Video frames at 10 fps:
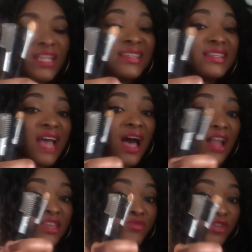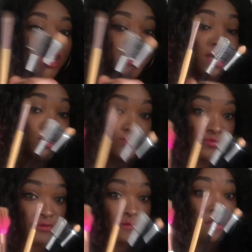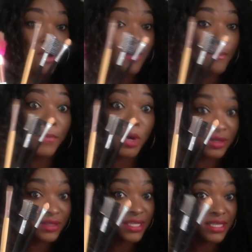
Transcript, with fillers: these are all the brushes i own for months